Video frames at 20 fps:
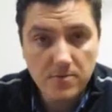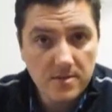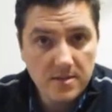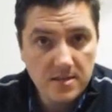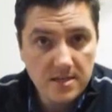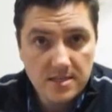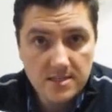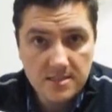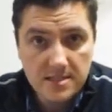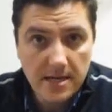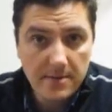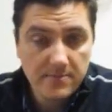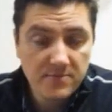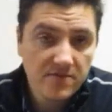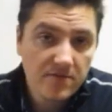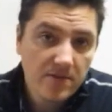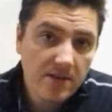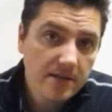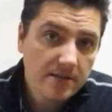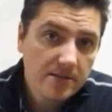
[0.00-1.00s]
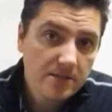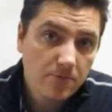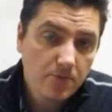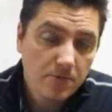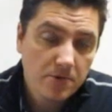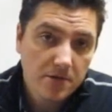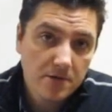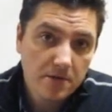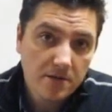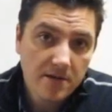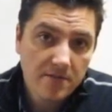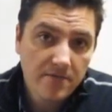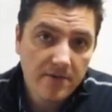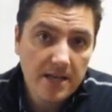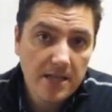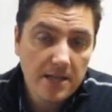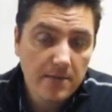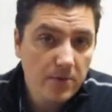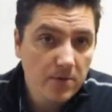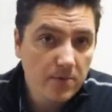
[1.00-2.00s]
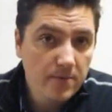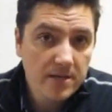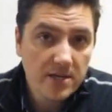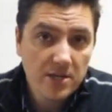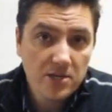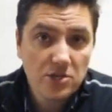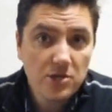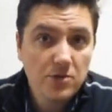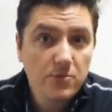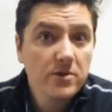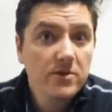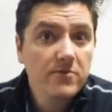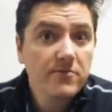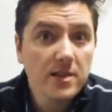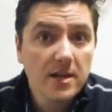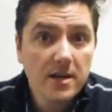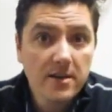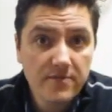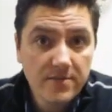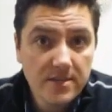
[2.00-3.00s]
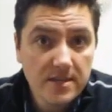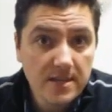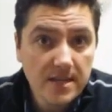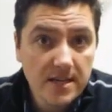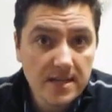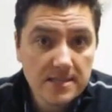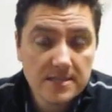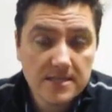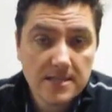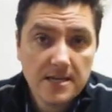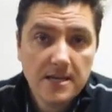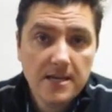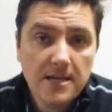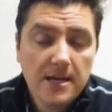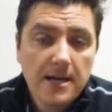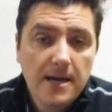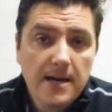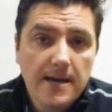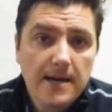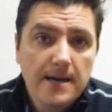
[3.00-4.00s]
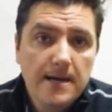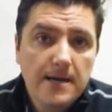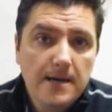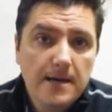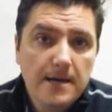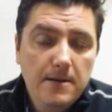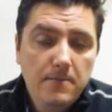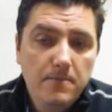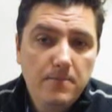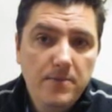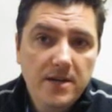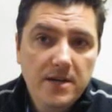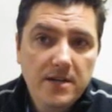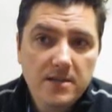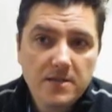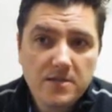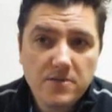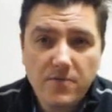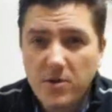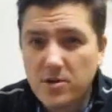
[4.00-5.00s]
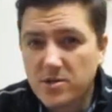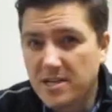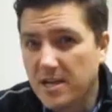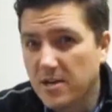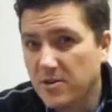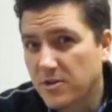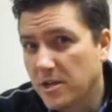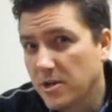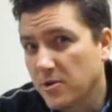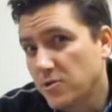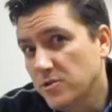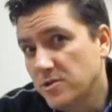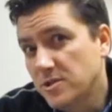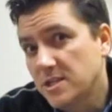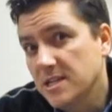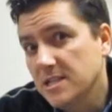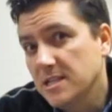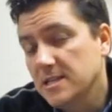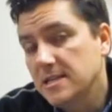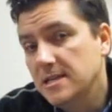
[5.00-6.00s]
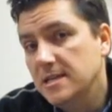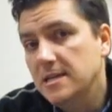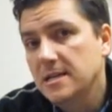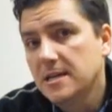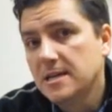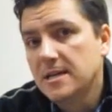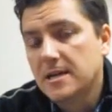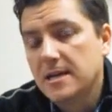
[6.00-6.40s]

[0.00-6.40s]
these types of kits were available, because she would have loved this. But as far as healthcare utility,